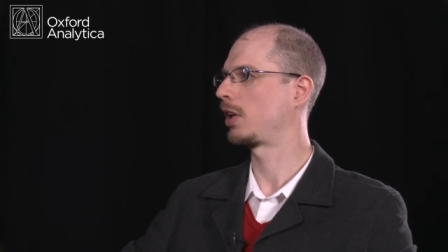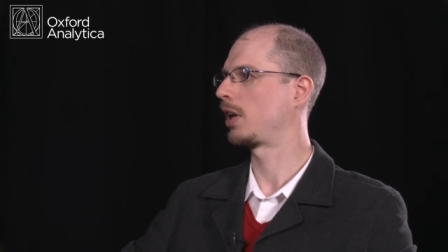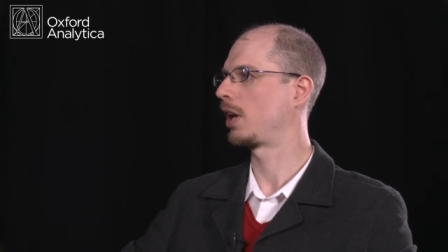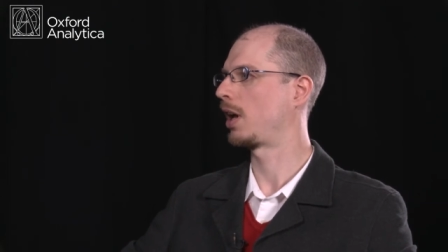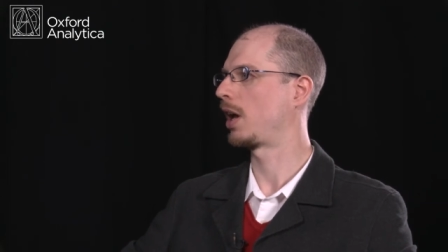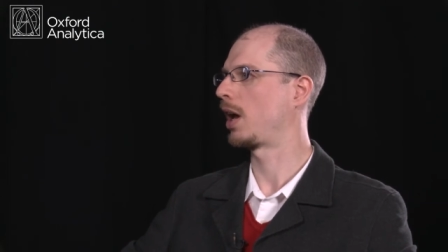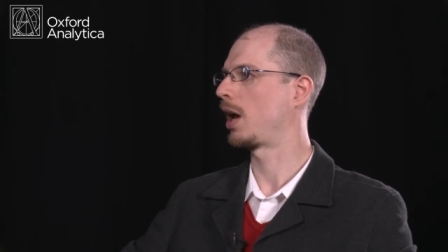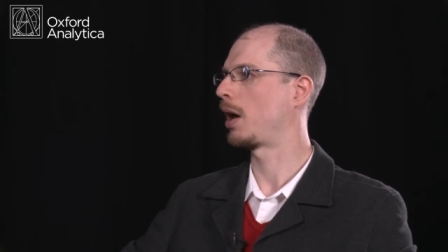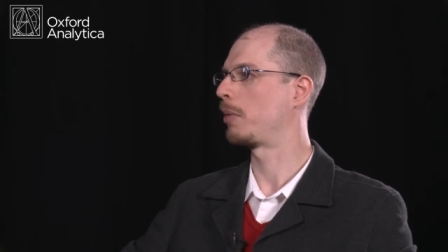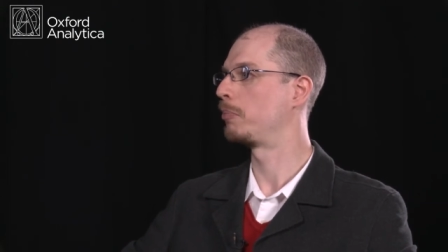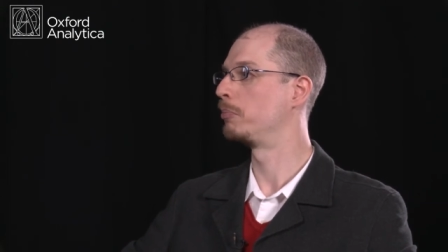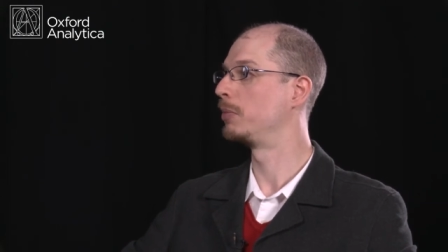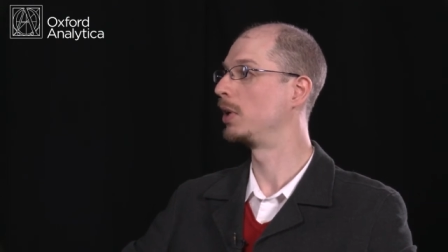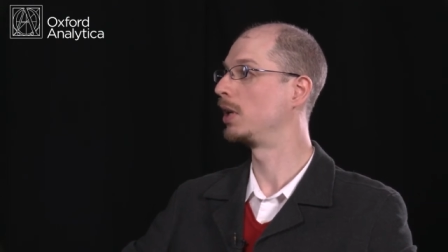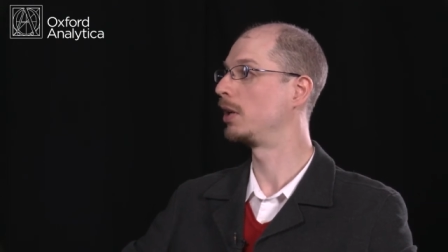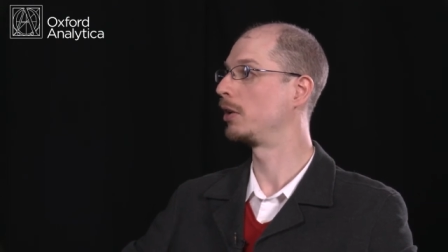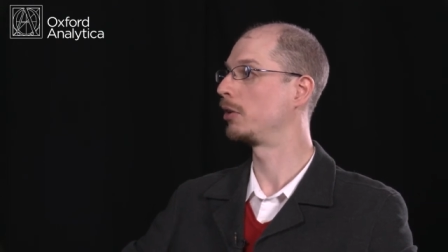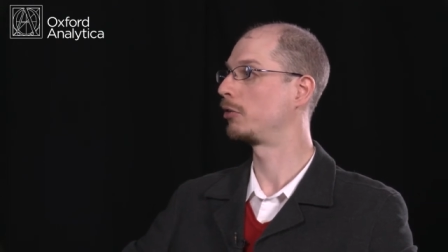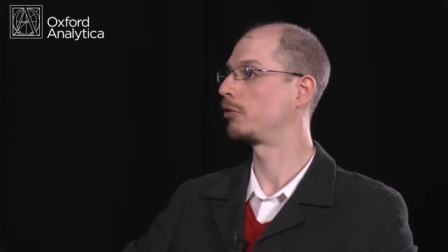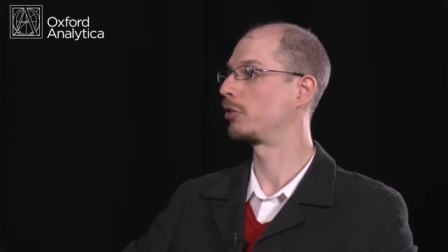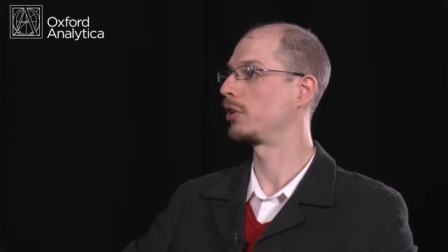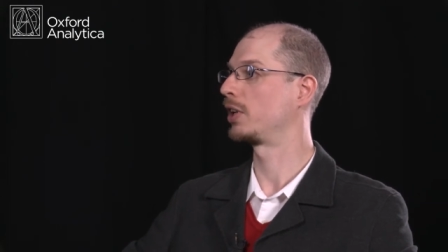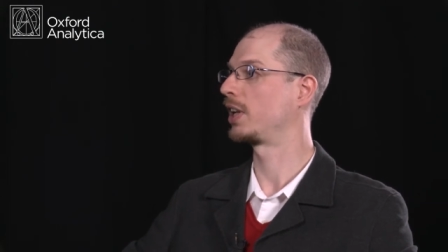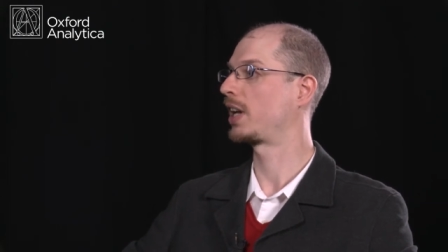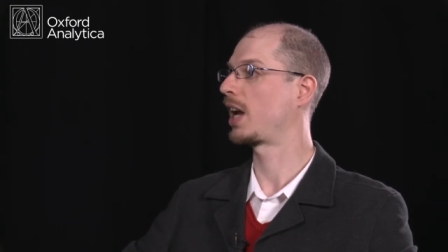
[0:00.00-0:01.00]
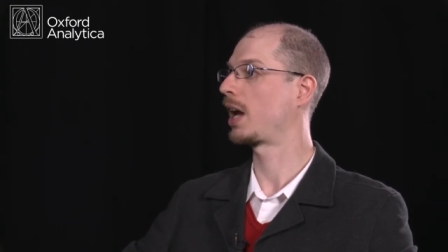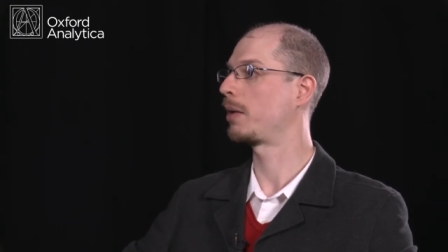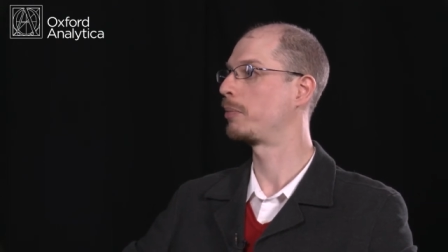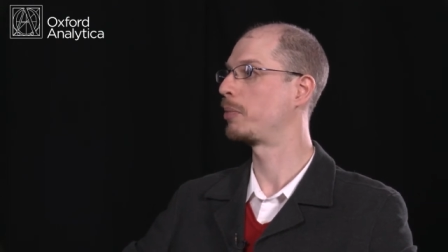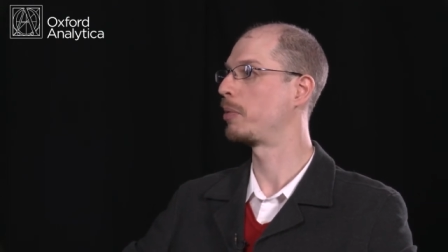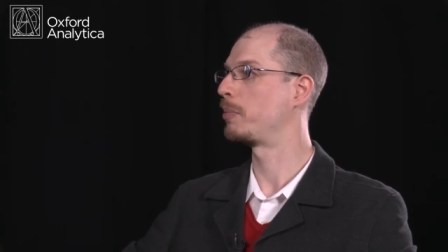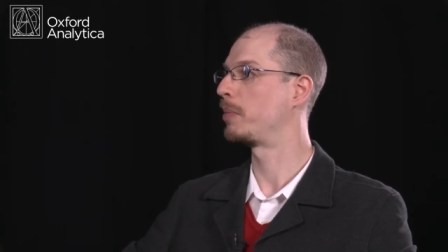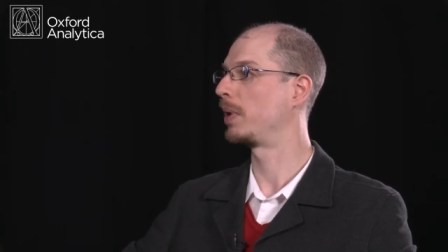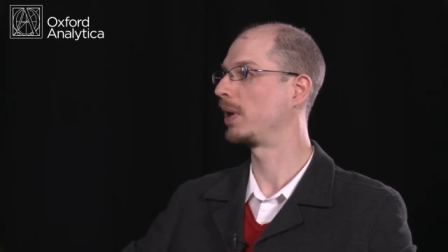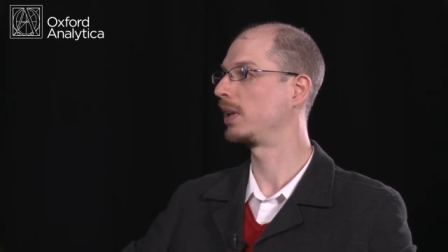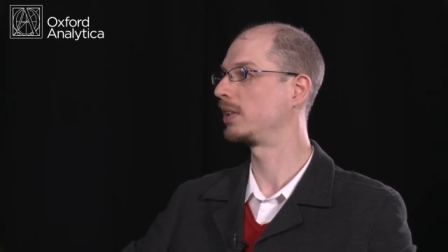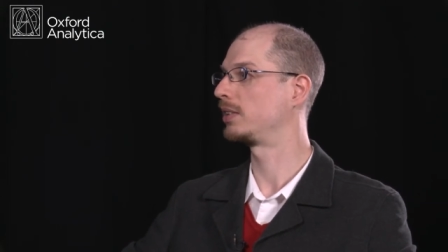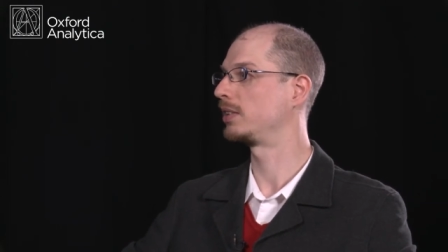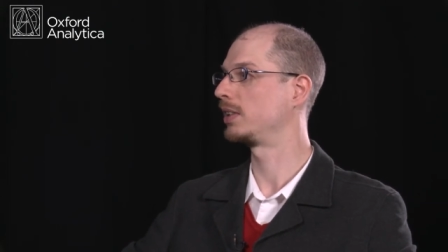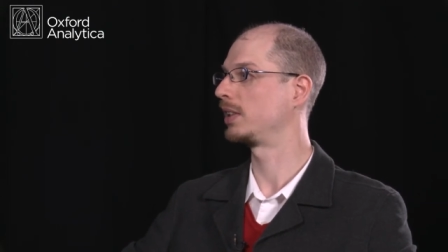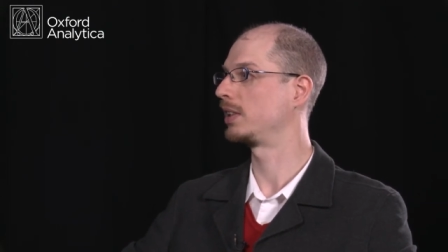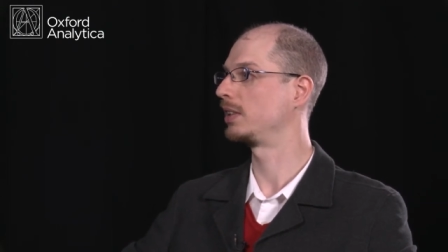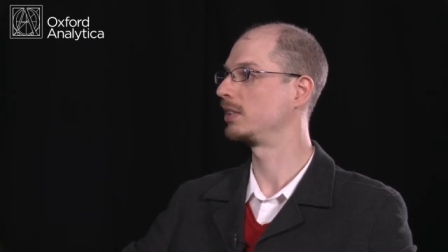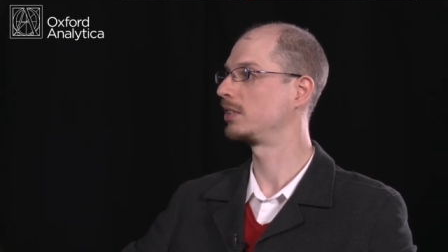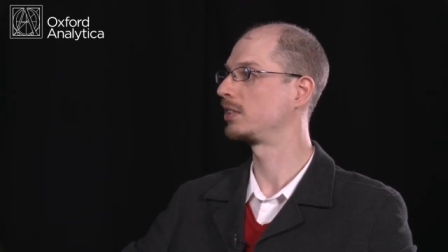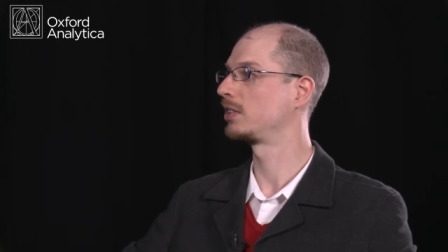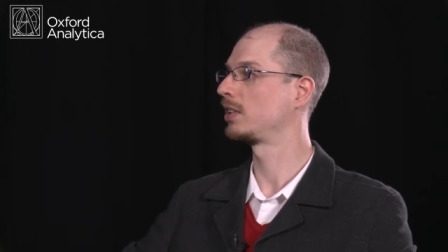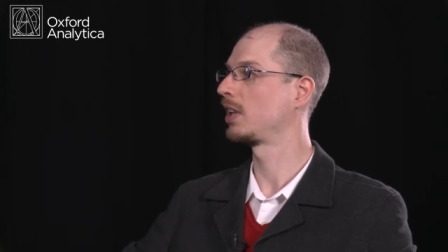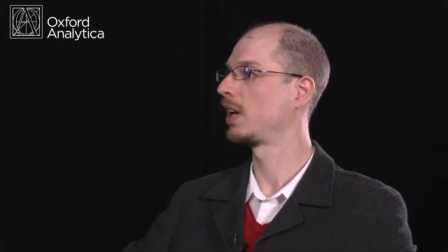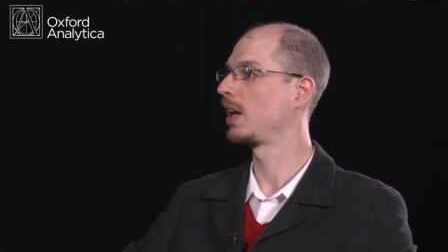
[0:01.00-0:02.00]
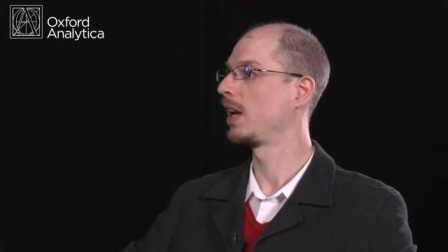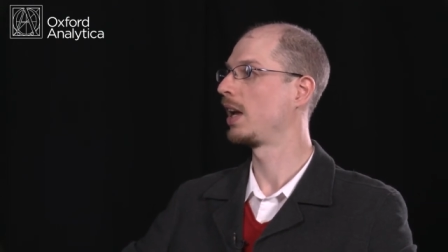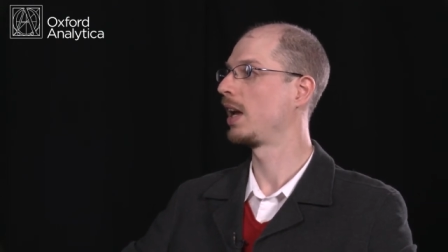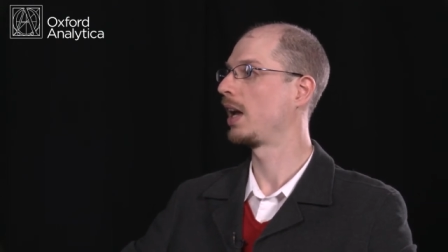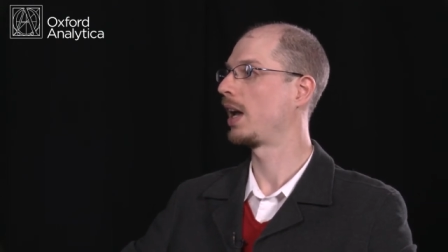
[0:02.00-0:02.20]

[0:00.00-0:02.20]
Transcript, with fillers: uh, military capabilities